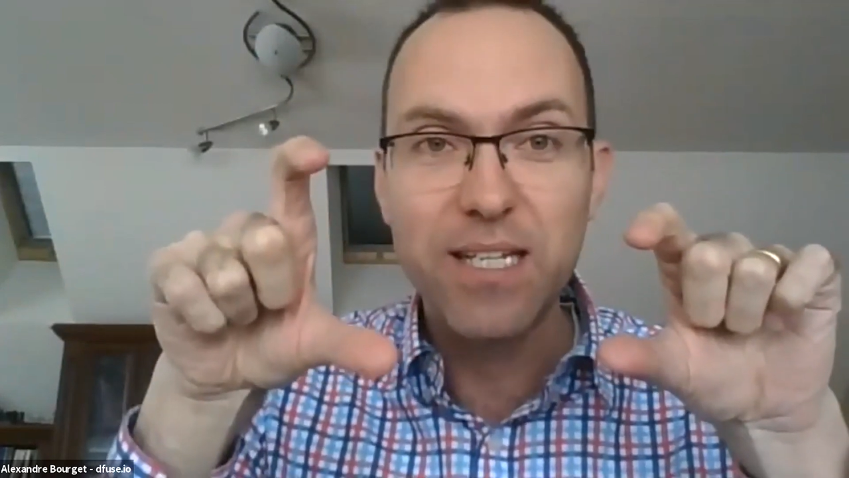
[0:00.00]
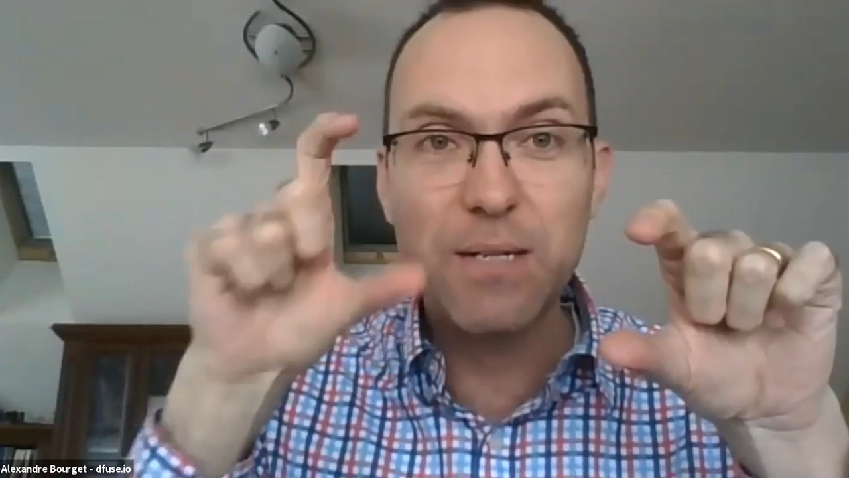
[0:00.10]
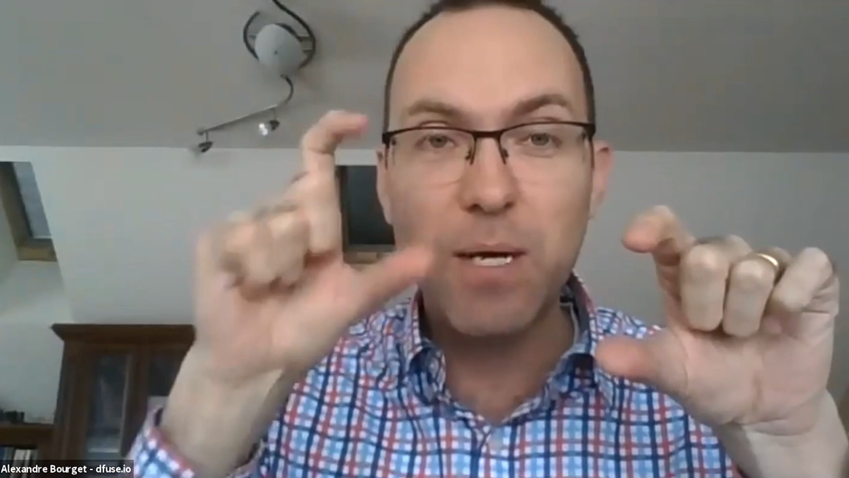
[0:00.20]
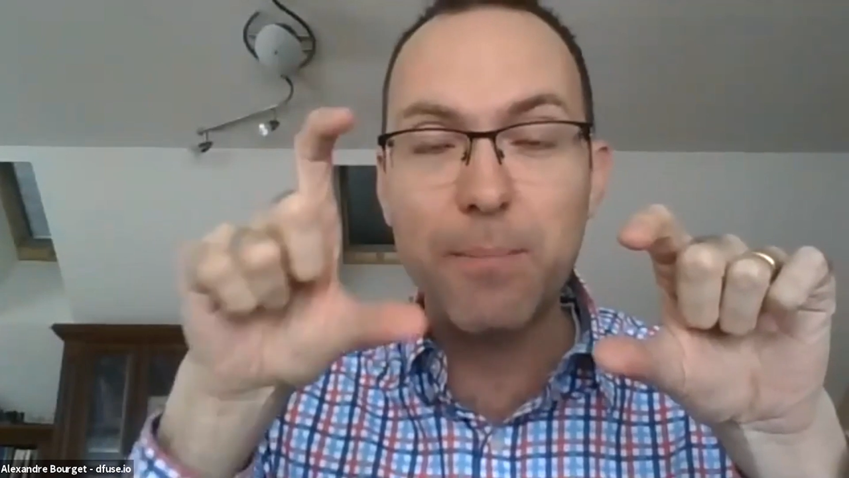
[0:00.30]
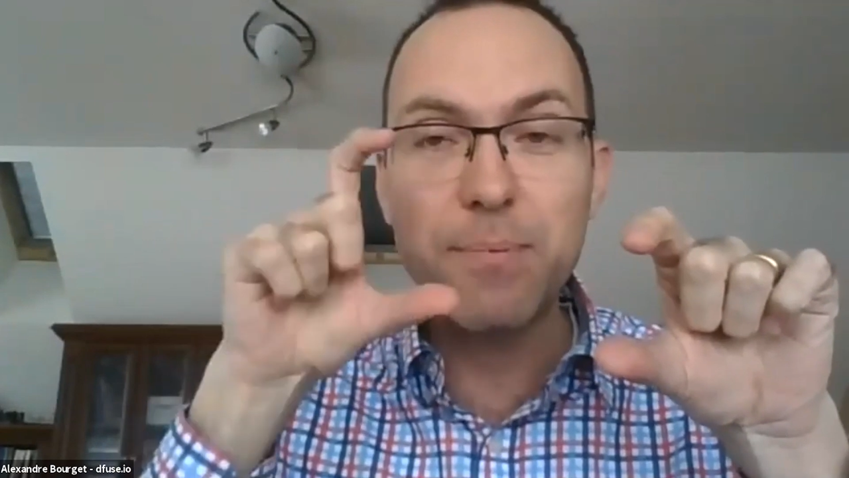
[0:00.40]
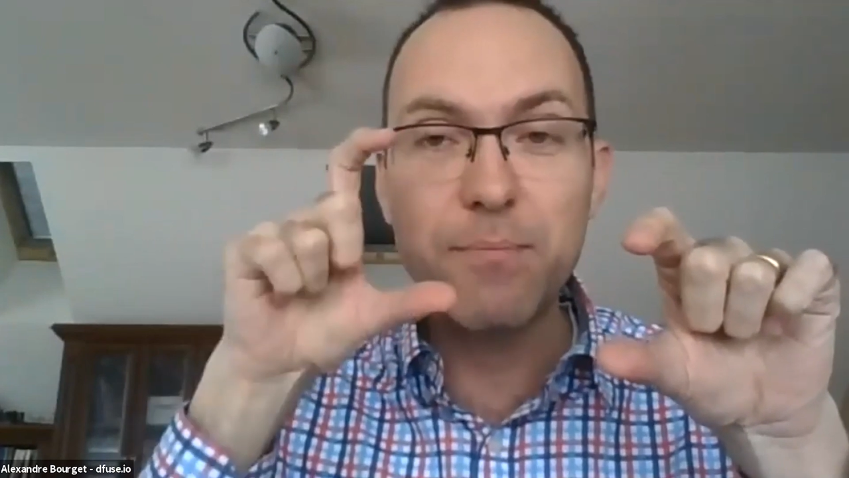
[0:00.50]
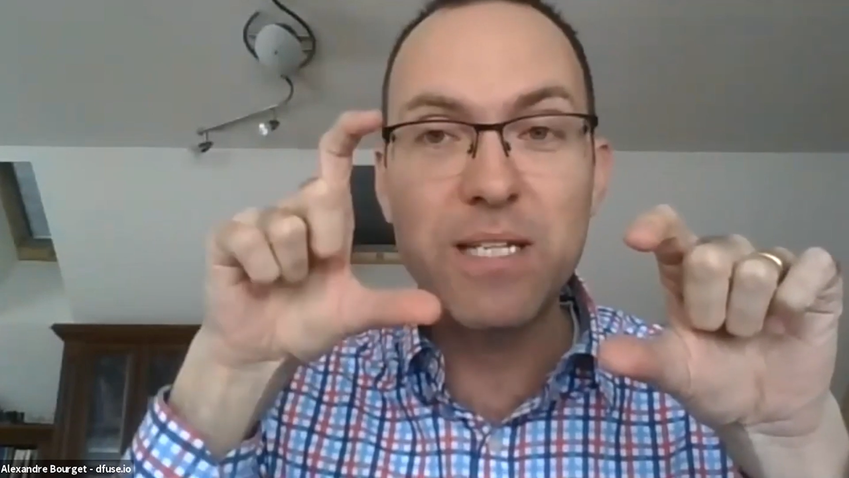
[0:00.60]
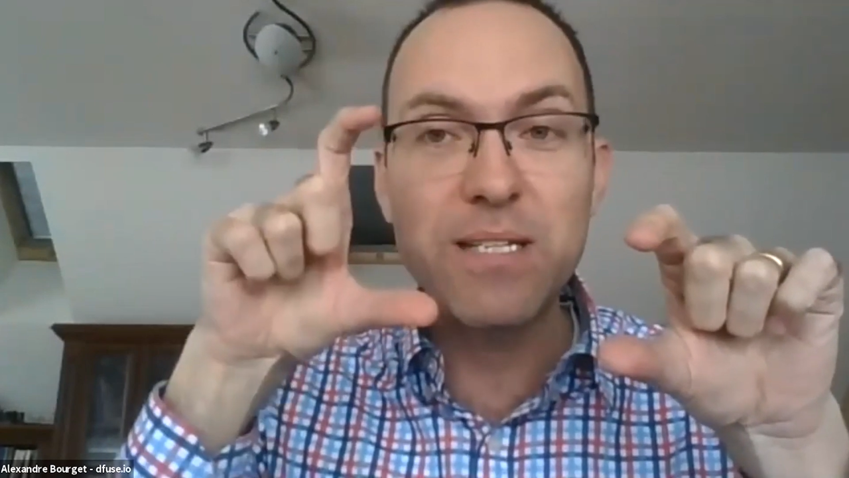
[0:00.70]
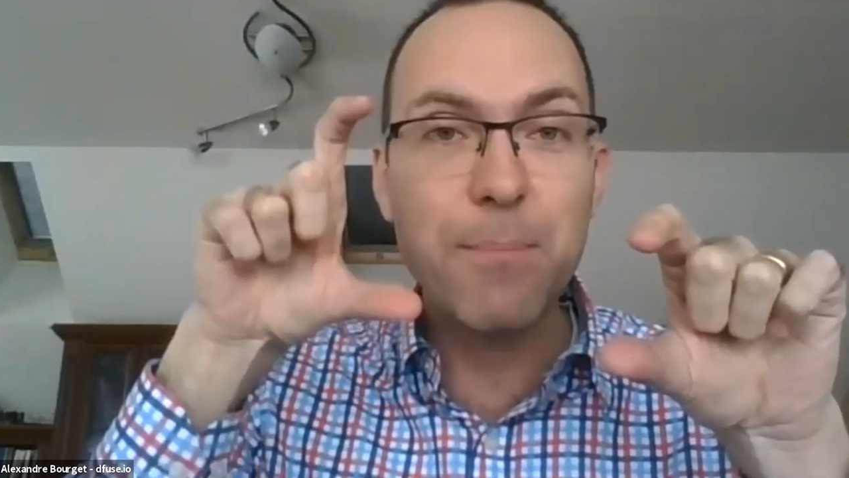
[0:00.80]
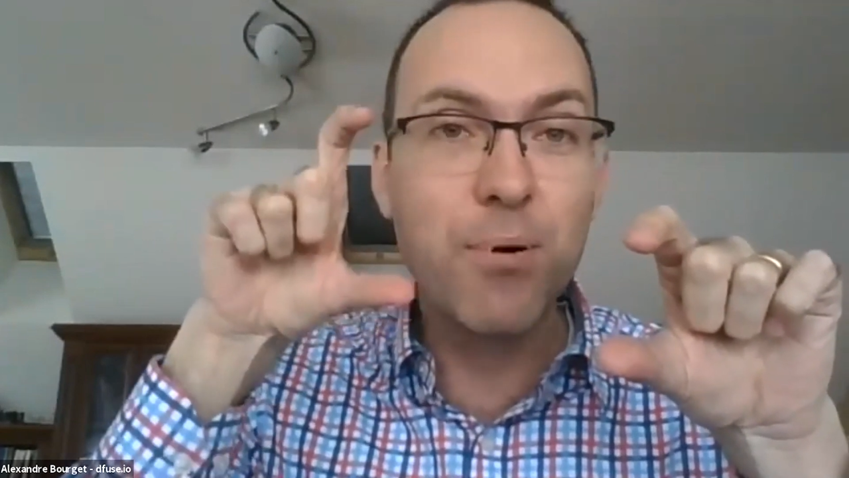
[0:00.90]
And
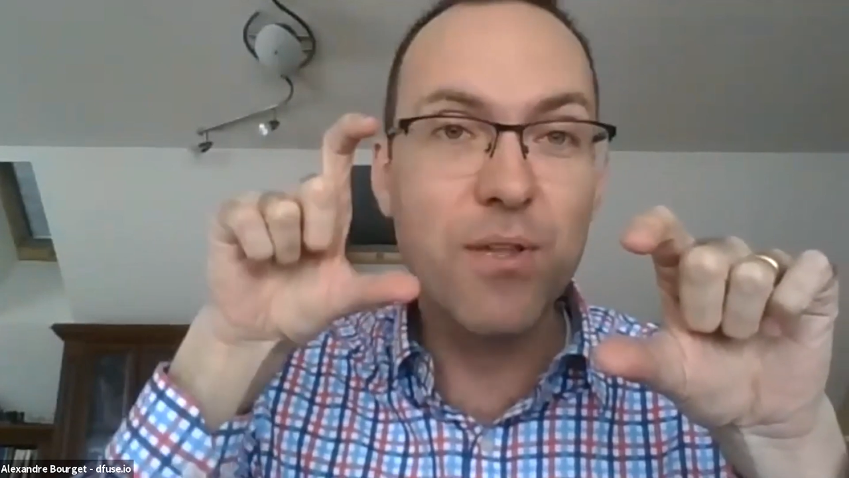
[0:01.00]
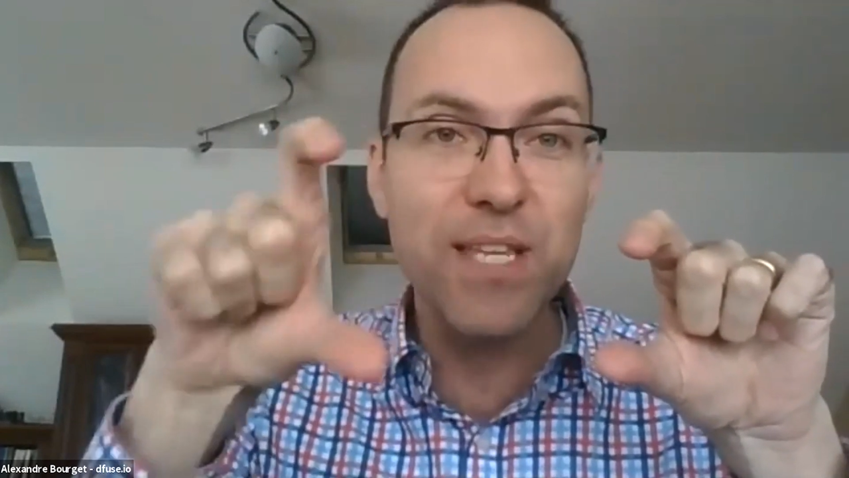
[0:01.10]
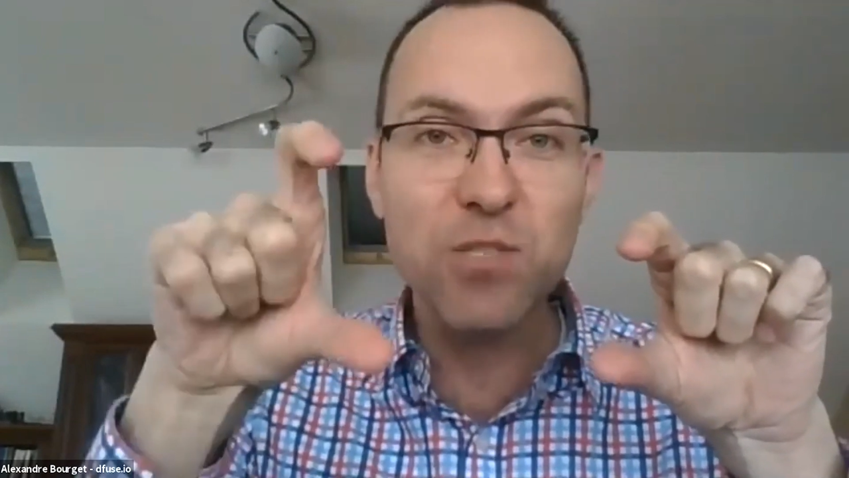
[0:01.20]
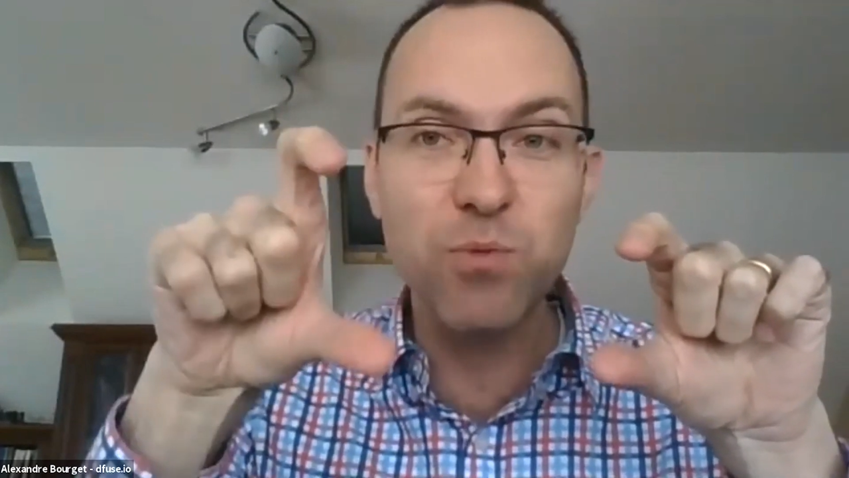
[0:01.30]
when they put this